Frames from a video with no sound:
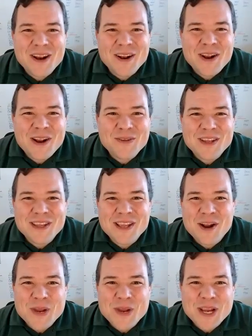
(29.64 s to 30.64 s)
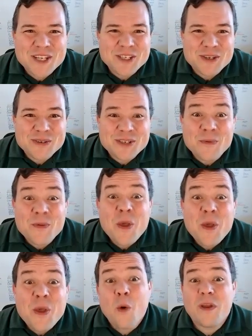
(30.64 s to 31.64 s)
don't think that'll be an issue. So
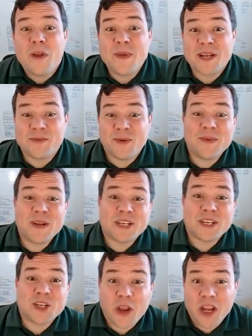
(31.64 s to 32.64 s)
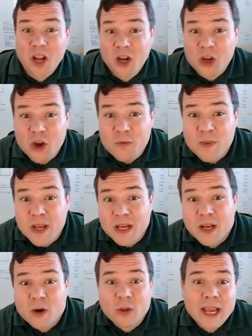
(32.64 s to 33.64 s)
we've been talking a good bit
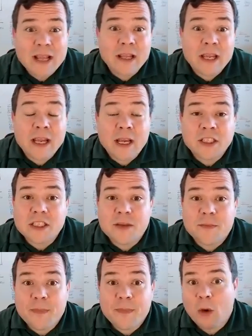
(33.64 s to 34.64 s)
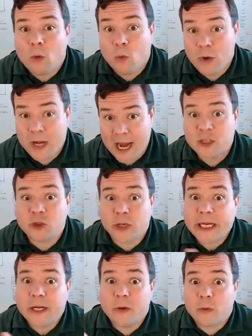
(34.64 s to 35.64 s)
here lately just about
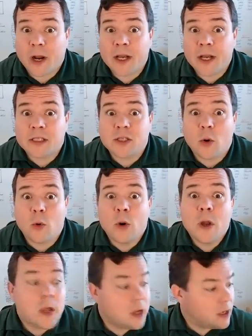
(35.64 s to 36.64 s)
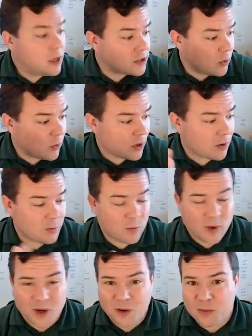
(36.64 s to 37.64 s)
reentry, right? So
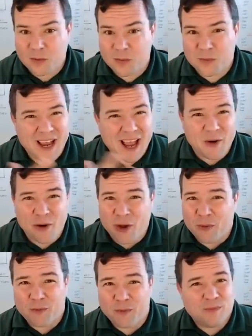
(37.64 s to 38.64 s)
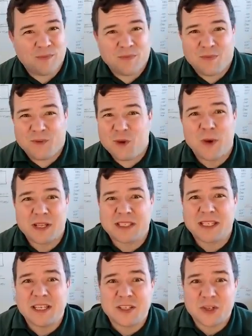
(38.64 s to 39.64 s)
we're I don't know, 2
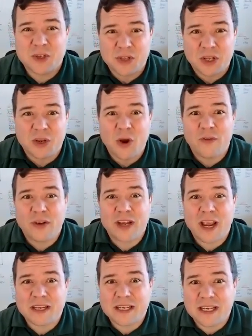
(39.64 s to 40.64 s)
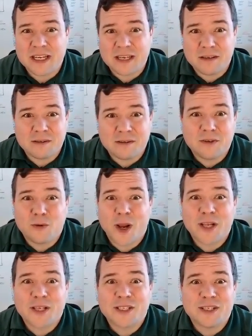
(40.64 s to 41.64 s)
months into the COVID-19
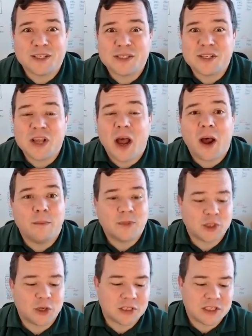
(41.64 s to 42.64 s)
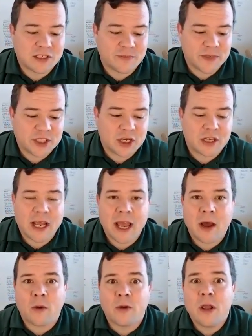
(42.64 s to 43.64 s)
crisis. Churches have been shut
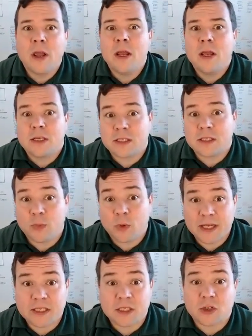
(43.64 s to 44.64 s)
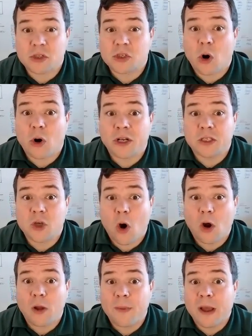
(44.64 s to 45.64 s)
down. Some places are starting to
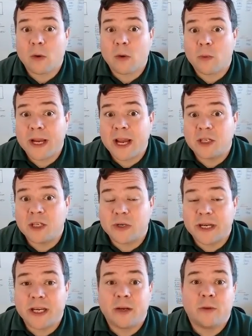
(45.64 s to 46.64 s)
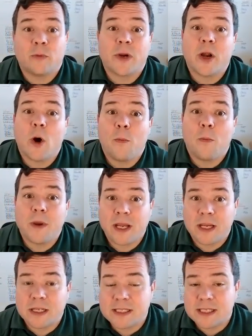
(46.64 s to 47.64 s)
talk about reentry and
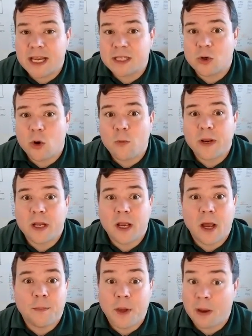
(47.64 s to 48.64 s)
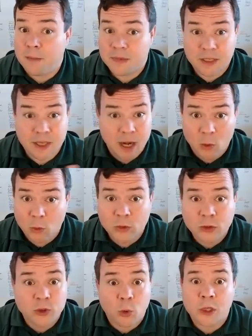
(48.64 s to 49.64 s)
reopening, and states are opening up.
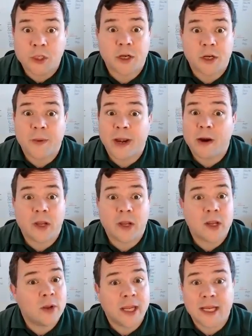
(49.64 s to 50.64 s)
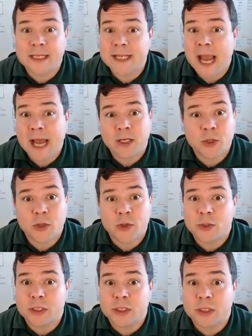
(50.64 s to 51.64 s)
Darrell, Georgia, apparently you can get
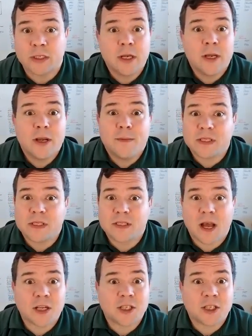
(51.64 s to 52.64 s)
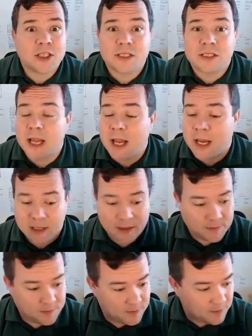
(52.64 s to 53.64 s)
tattoos and massages
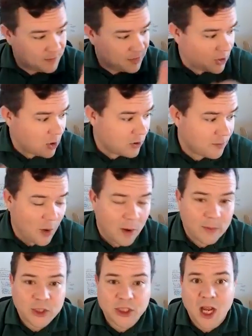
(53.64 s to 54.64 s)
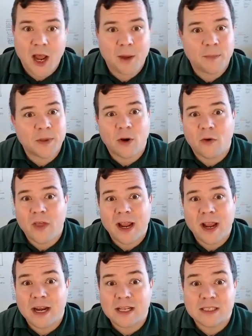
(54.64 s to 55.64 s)
and go to the barber shop and all
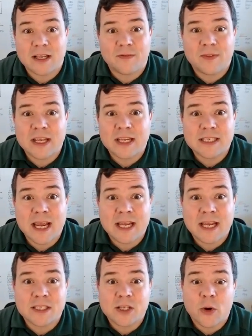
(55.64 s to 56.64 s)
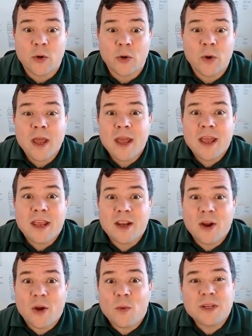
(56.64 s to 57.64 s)
that kind of stuff these days. So,
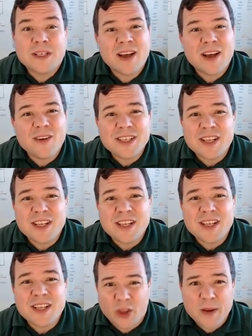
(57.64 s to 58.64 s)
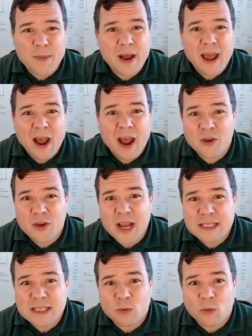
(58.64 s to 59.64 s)
tell us a little bit about how
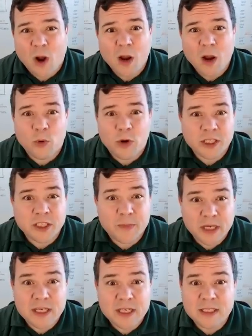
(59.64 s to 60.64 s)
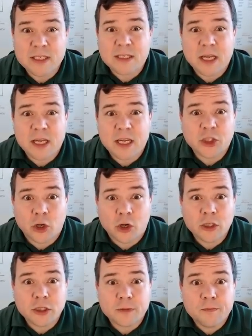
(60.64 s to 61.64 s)
you guys at Rockbridge, decent sized
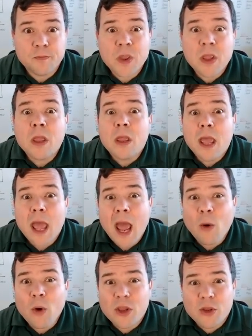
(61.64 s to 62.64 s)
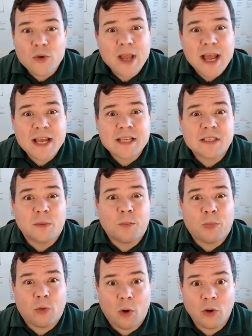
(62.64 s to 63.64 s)
church, how are you guys
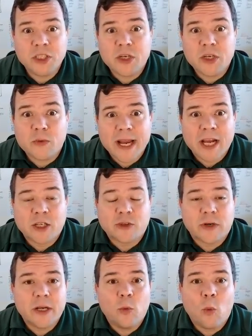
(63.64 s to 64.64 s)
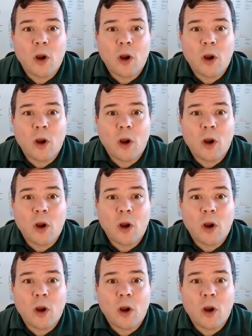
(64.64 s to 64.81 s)
approaching reentry? What